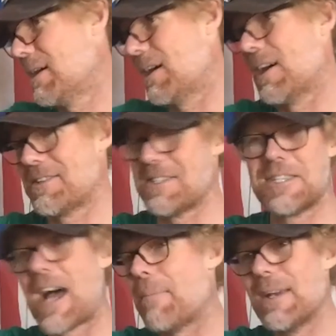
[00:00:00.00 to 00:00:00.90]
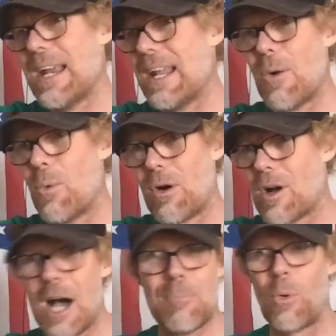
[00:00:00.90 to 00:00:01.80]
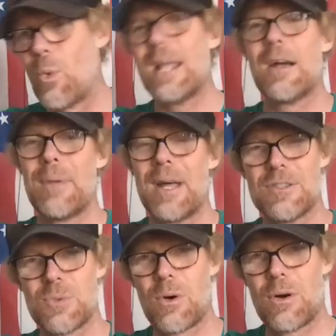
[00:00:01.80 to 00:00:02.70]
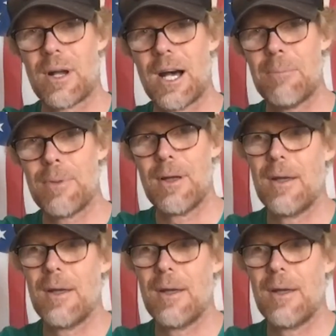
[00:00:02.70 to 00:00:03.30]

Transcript: us dominating a World Cup or winning a men's World Cup,